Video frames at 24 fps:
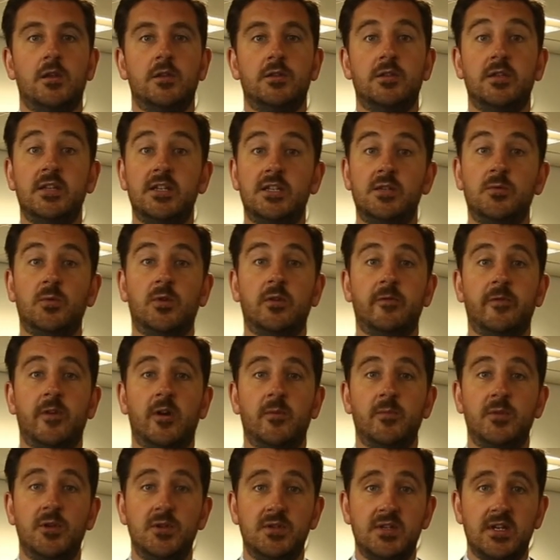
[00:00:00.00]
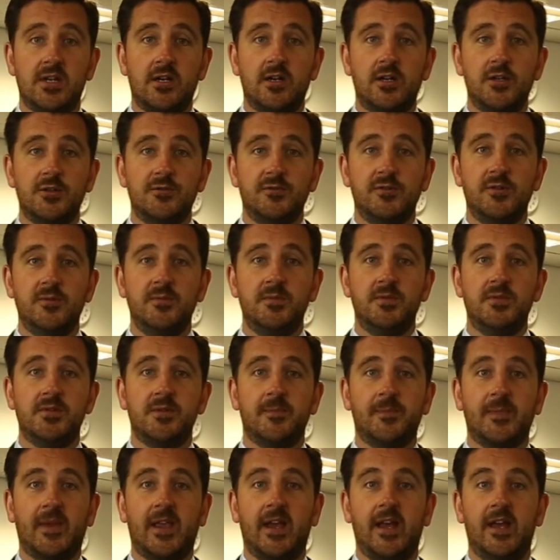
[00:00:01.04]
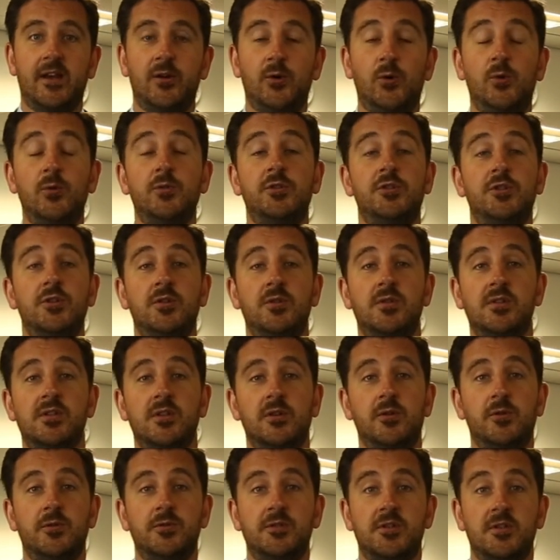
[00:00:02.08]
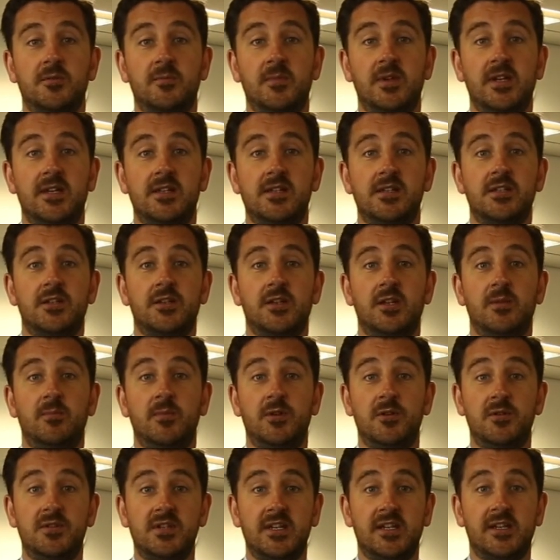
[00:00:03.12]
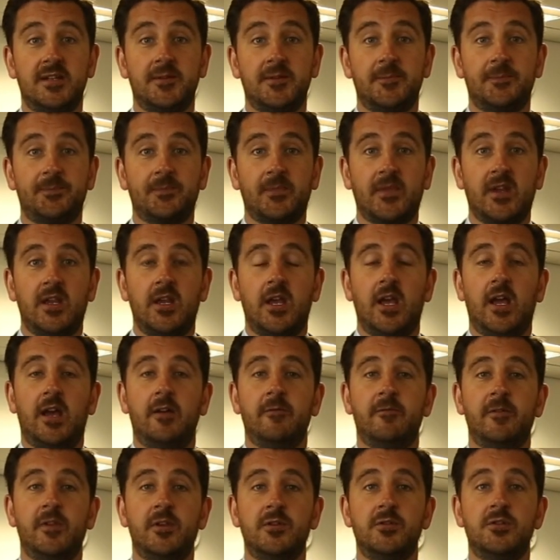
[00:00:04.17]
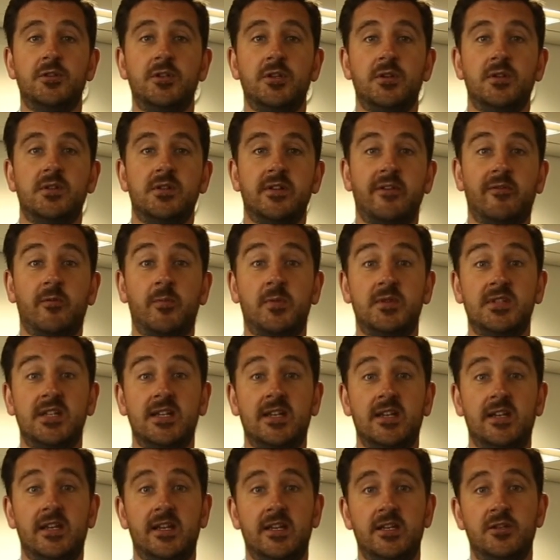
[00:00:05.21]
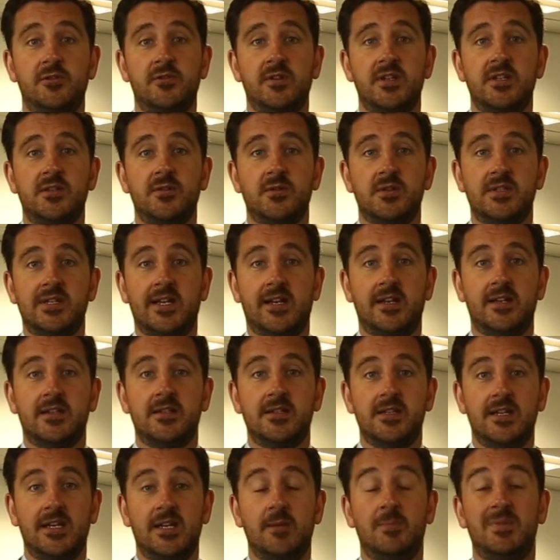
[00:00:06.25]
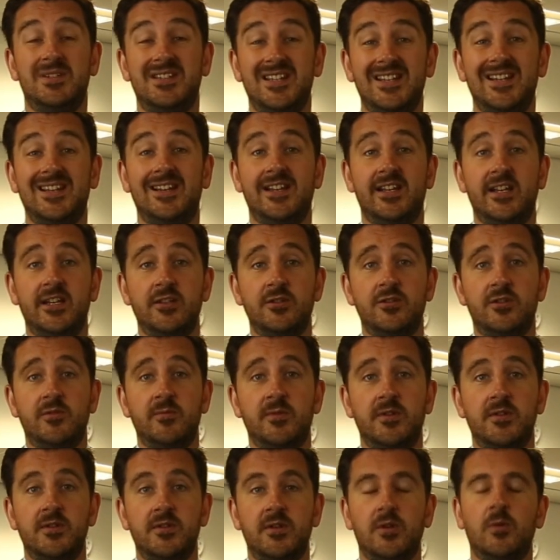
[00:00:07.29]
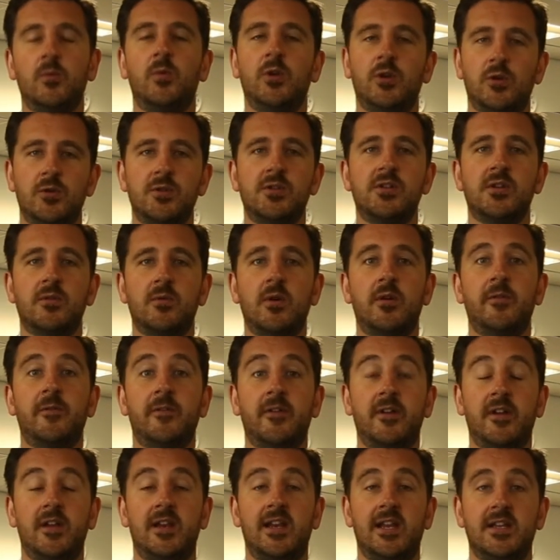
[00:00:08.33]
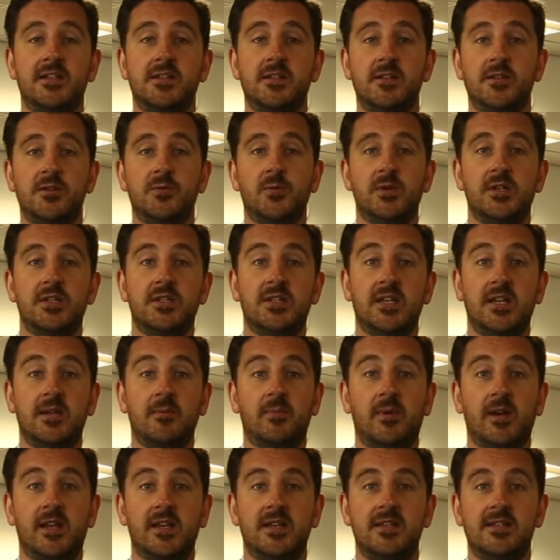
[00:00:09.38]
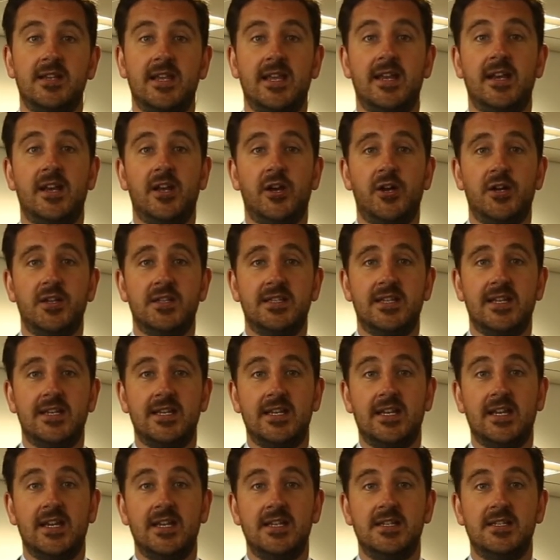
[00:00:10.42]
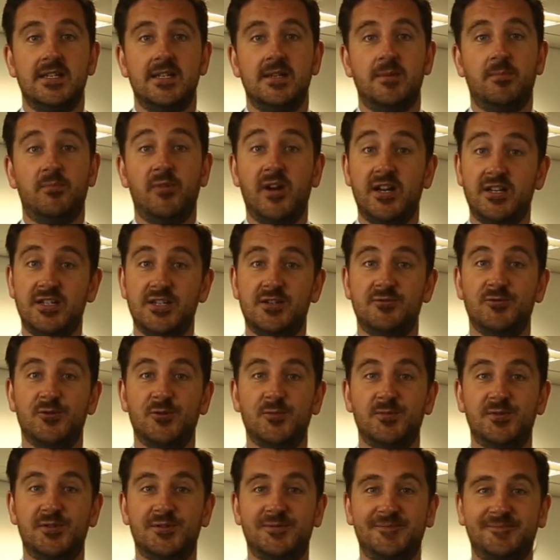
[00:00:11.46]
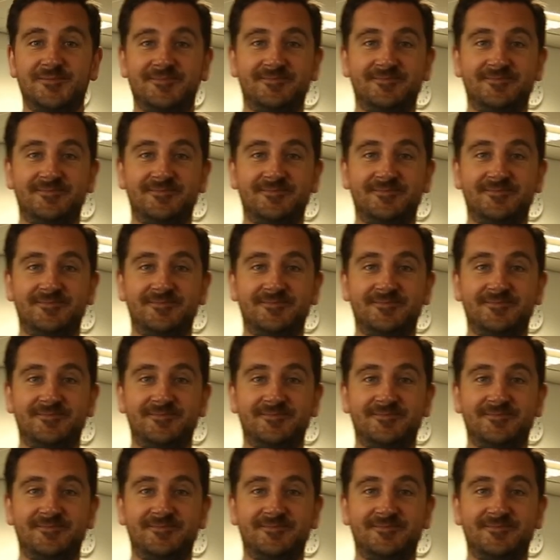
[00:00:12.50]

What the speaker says: So this is one of our music classrooms, and all students at Orchard Mead study music. And for those students who have a particular interest or talent in a particular instrument, we also offer lessons which take place in our dedicated practice rooms.